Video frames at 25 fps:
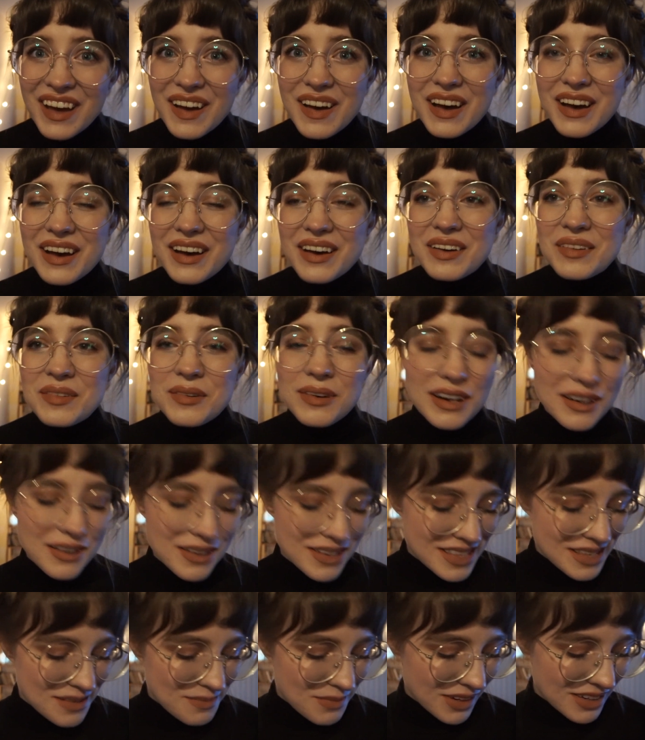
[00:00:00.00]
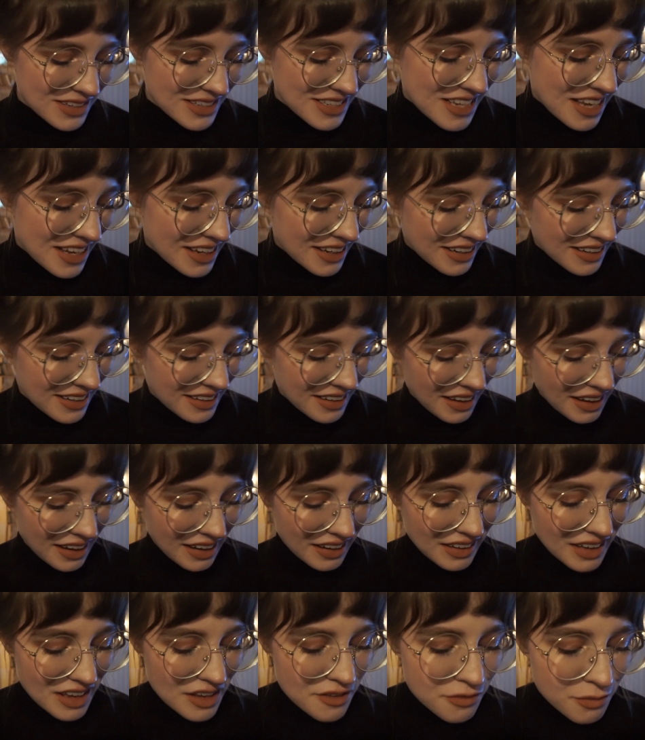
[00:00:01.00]
When I was in Montana, I
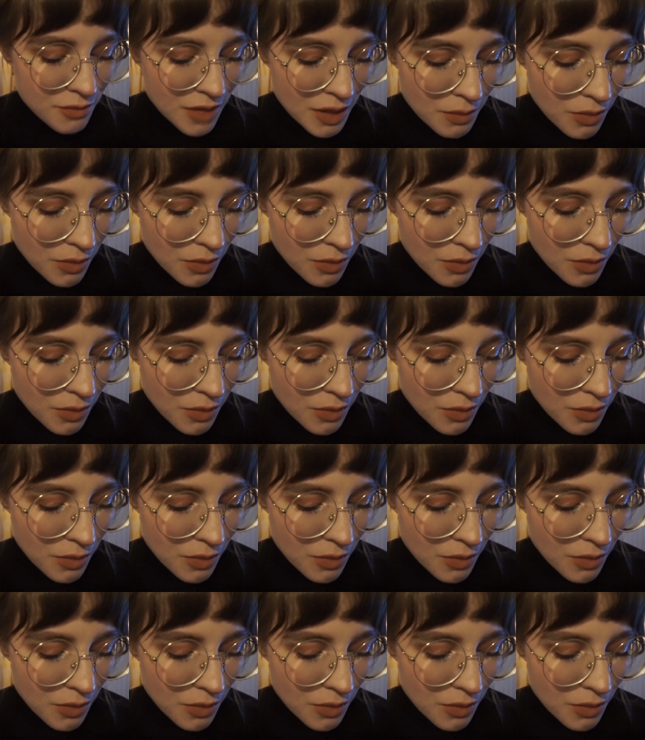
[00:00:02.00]
gave my